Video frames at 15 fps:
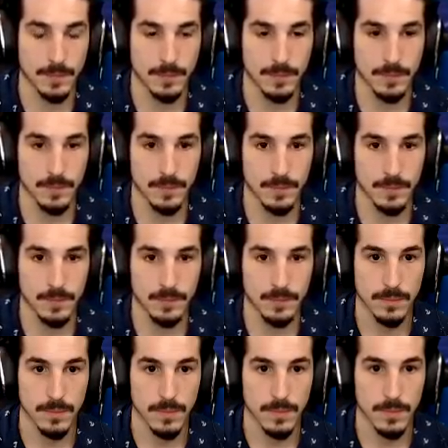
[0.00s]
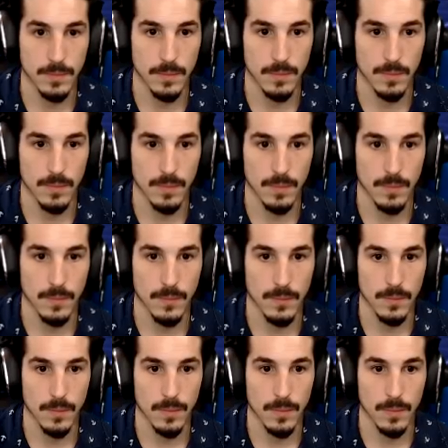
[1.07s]

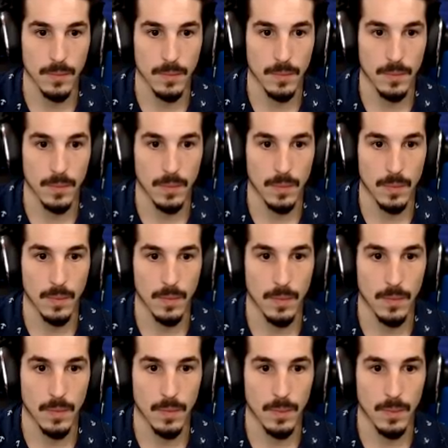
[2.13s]
No one is speaking in this clip.